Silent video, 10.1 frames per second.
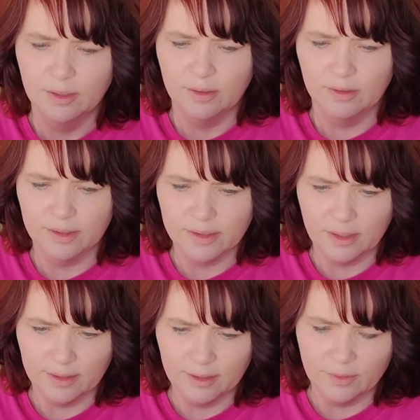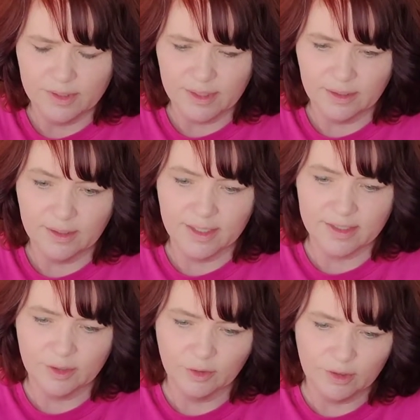that I know is going to
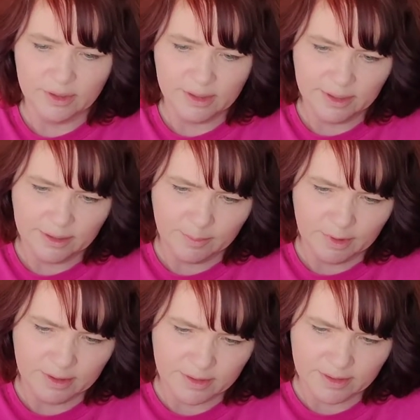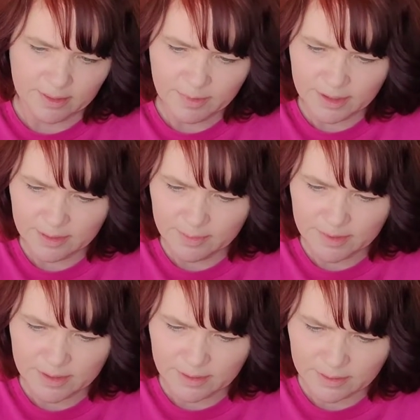last a long time, because
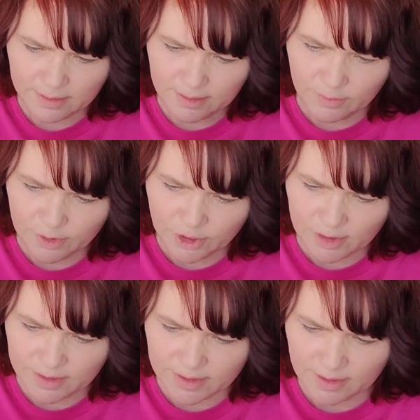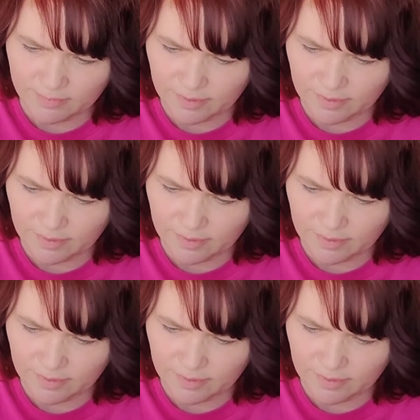sometimes the original stuff, the